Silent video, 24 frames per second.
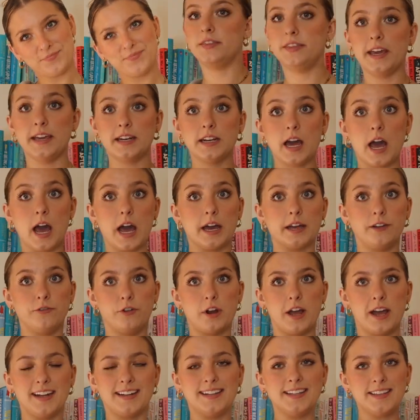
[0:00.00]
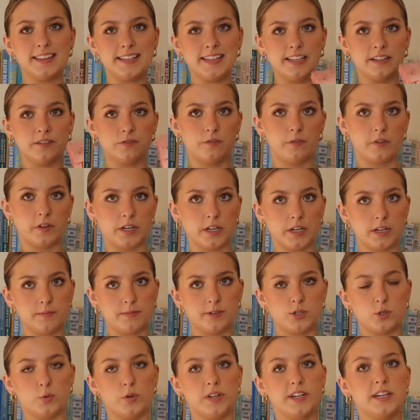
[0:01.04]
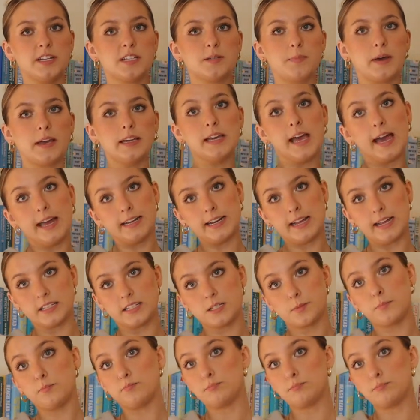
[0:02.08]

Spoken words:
Then I read The Infinity Between Us by N.S.